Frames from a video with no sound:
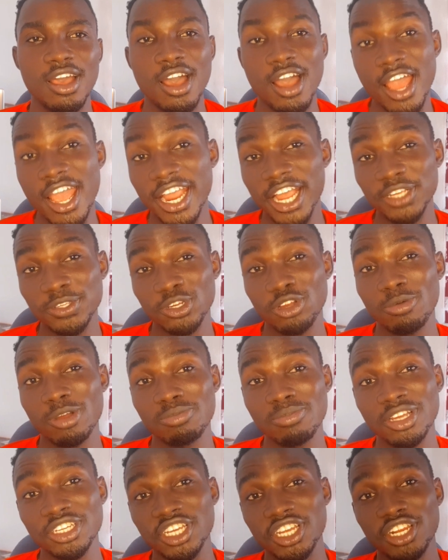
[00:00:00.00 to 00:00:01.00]
Hi guys, welcome back to
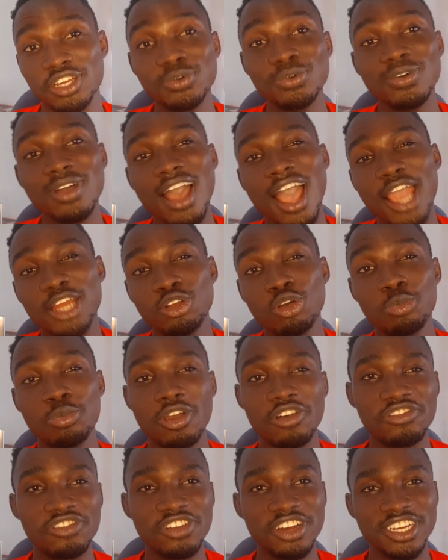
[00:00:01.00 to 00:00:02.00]
my channel. I do hope
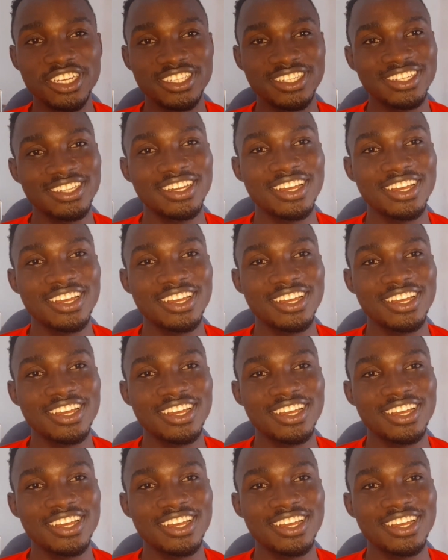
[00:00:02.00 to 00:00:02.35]
you're fine.